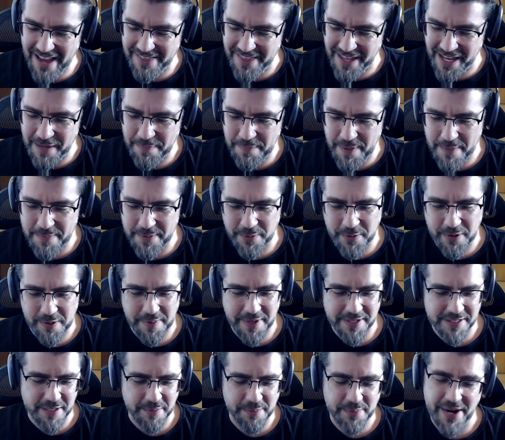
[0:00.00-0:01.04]
I, think people would
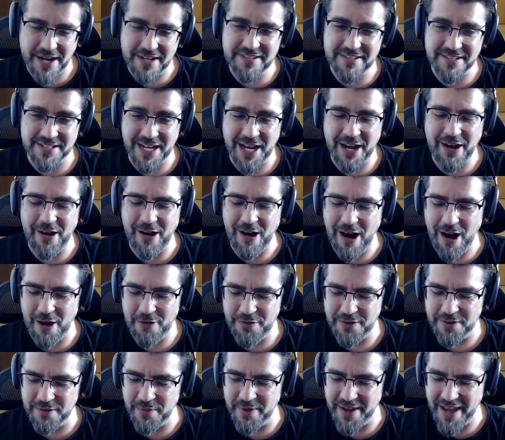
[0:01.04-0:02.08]
be depressed to know how
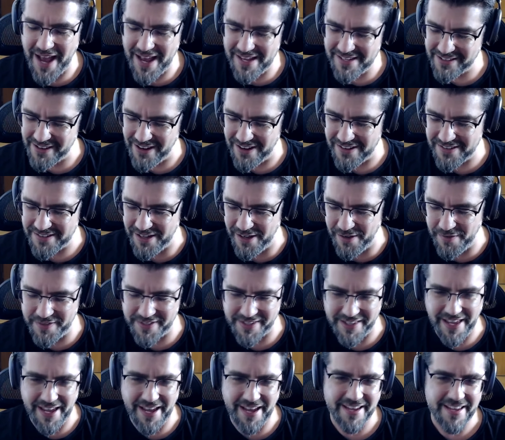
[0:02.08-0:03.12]
often we ask
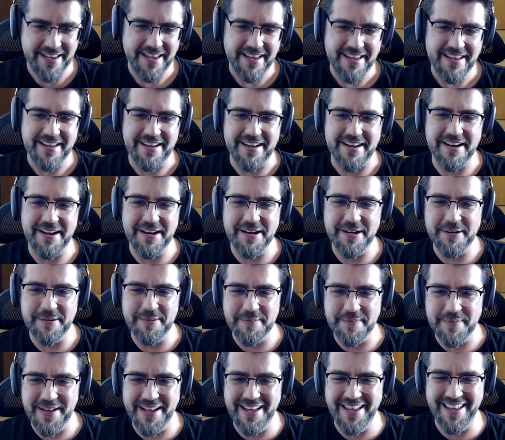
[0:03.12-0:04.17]
ourselves that.
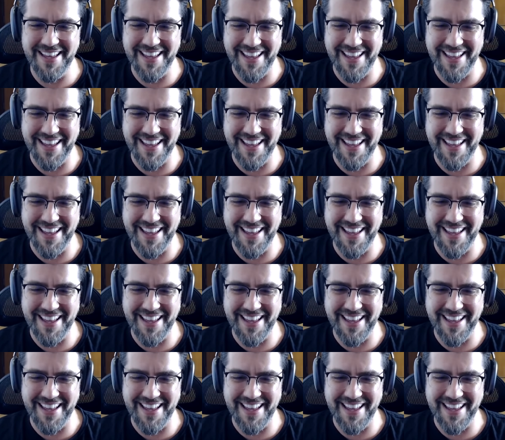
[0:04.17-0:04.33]
Um,